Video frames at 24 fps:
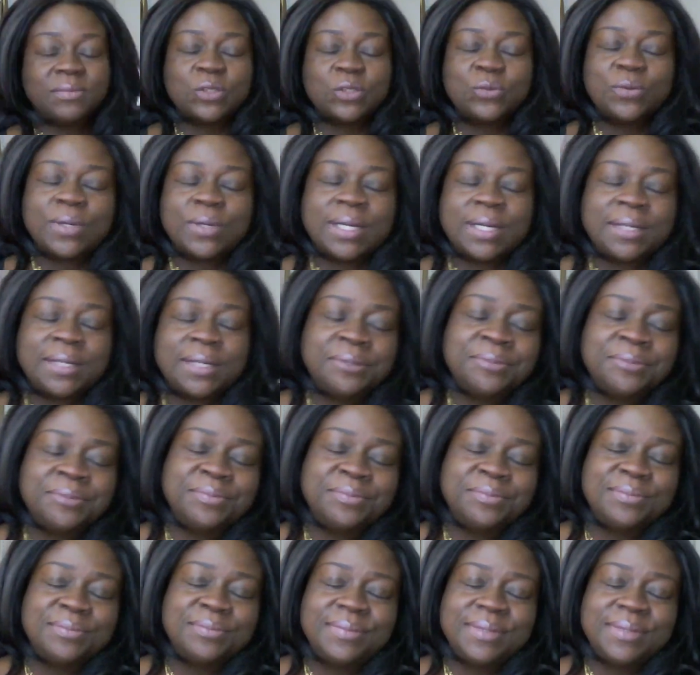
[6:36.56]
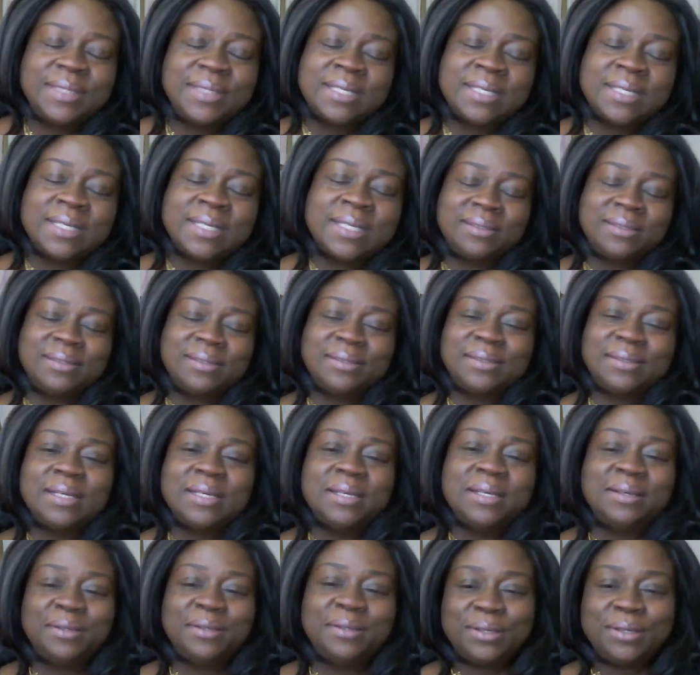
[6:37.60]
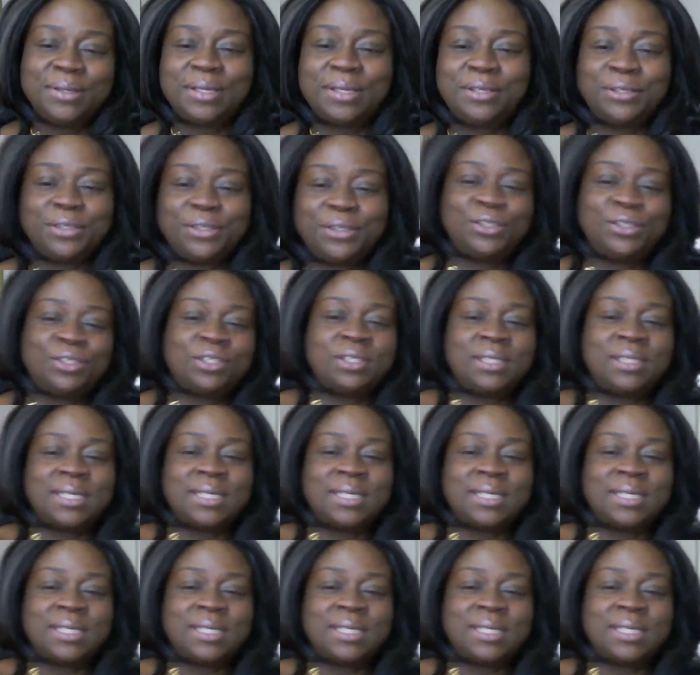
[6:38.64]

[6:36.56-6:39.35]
Wow. That's you should take